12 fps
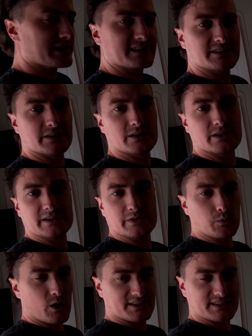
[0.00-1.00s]
mixer
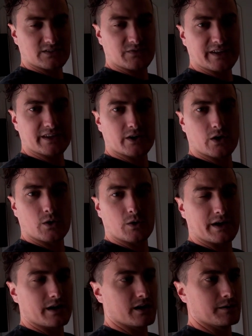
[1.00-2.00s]
and you watch this
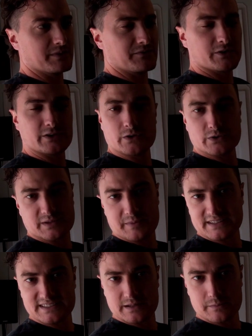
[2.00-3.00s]
video, if you do
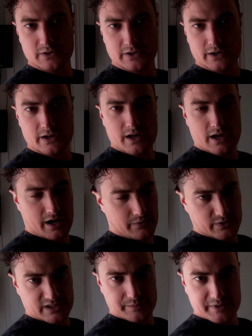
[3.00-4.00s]
something similar,
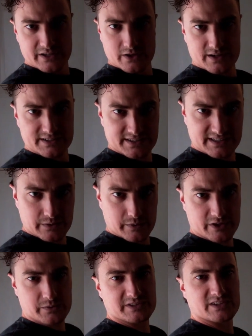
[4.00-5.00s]
I'd really be curious to see
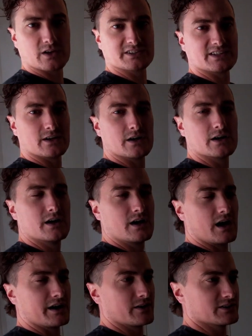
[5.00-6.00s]
what your results are.
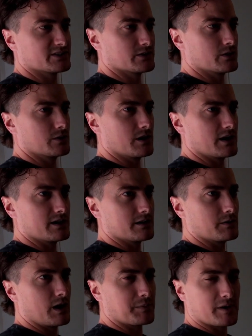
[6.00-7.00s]
I'd also,
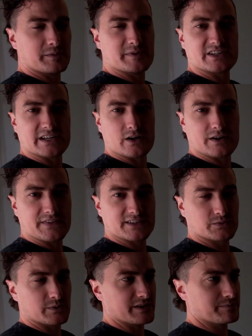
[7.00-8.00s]
I'll probably be sharing
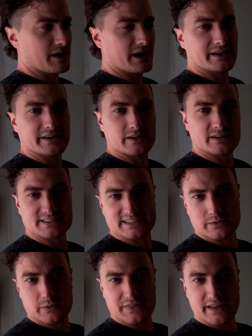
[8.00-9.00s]
this with Pioneer to
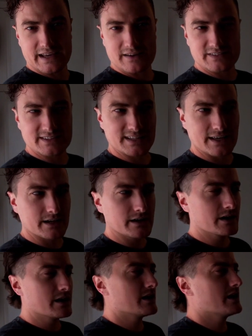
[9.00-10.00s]
see what they have to
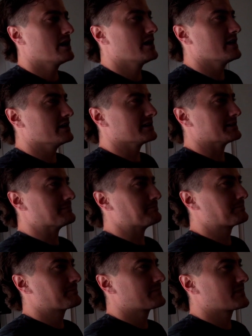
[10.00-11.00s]
say.
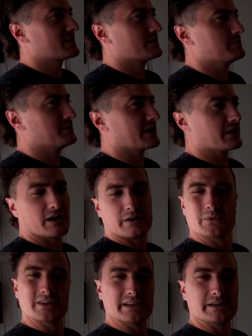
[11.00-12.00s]
But
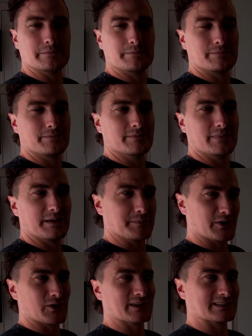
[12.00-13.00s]
I really
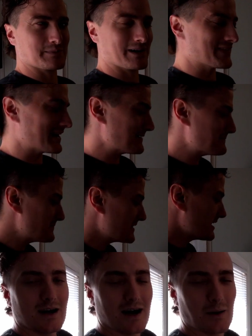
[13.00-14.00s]
am curious about that.
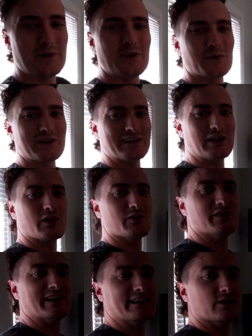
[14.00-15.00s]
I'll be doing
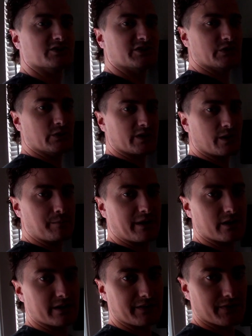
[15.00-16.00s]
another video soon
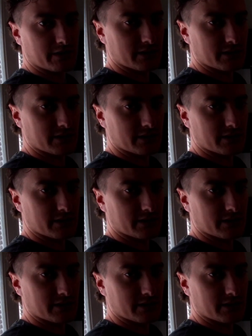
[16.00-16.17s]
comparing